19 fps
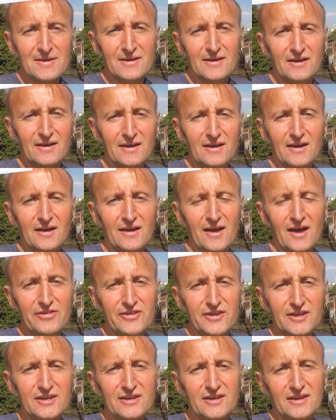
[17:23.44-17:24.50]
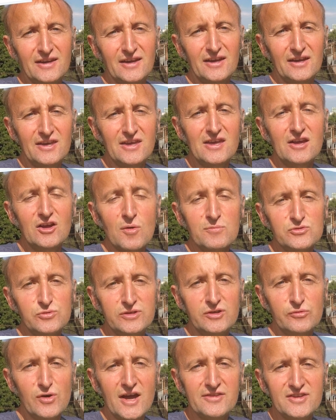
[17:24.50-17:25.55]
Uh, I think uh, he comes
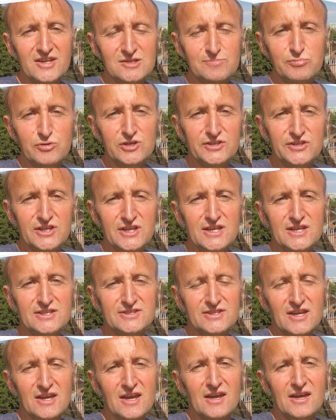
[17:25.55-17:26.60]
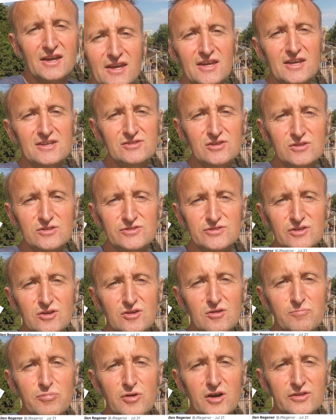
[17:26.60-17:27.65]
with the right expertise. He's
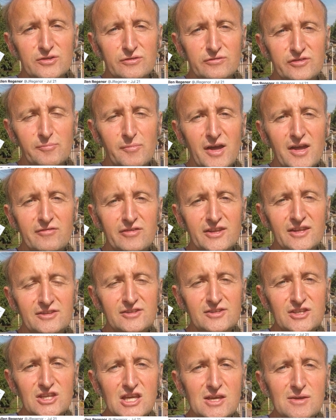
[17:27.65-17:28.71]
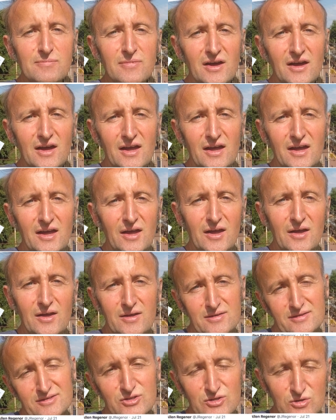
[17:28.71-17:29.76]
also part of the Mavennet team,
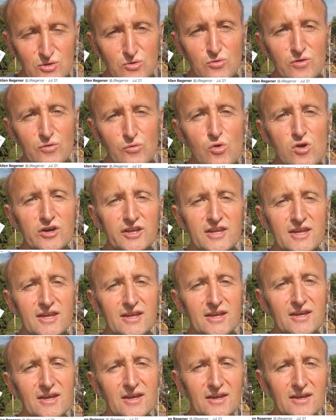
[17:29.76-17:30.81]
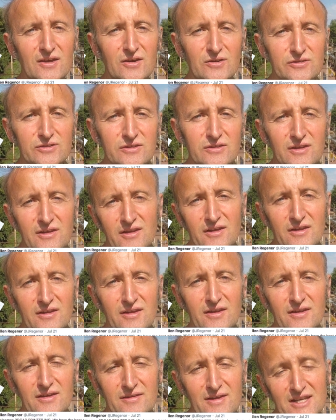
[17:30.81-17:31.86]
uh, so working on
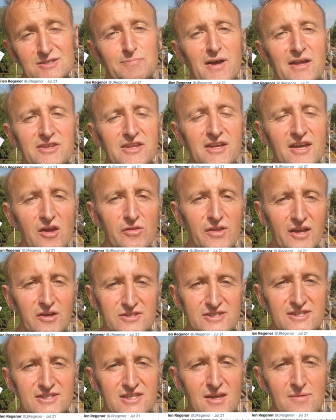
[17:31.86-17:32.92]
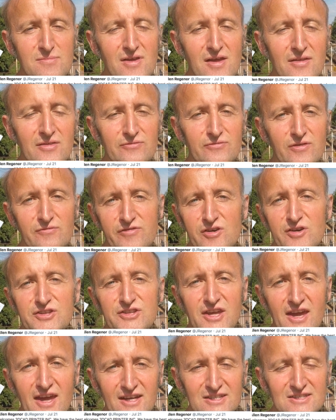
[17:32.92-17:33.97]
expanding Aion ecosystem and
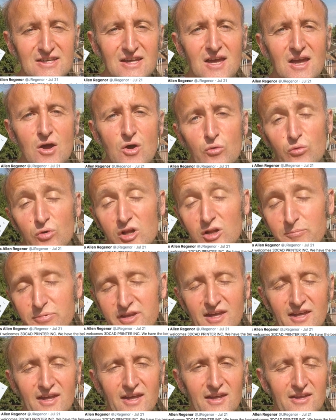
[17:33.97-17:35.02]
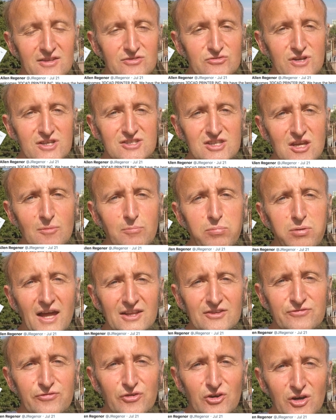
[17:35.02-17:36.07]
VeriTX will be an interesting
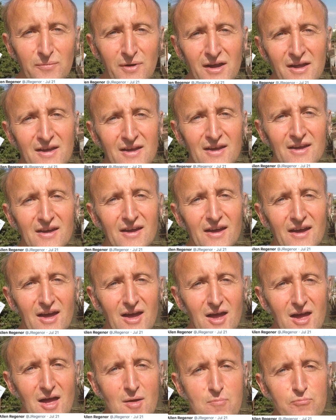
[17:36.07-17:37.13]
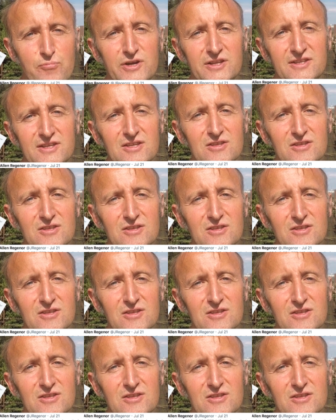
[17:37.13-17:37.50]
platform, pretty